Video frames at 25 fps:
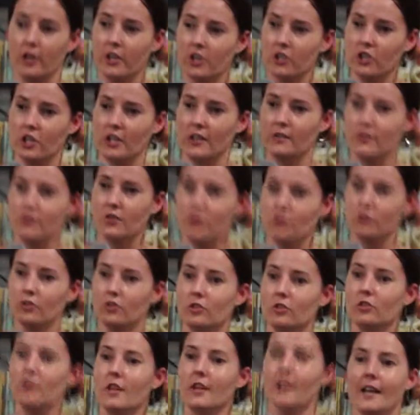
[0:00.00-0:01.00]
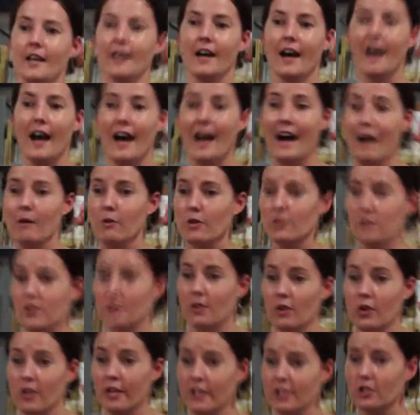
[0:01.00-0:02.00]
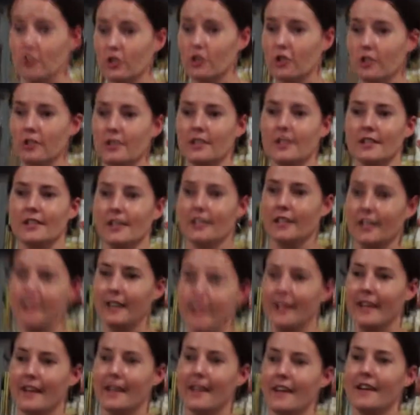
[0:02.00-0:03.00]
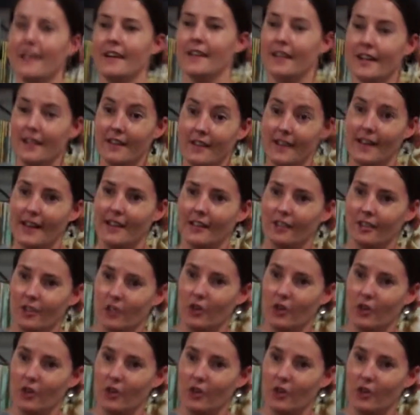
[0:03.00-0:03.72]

to chef school. I was the only student sitting there in that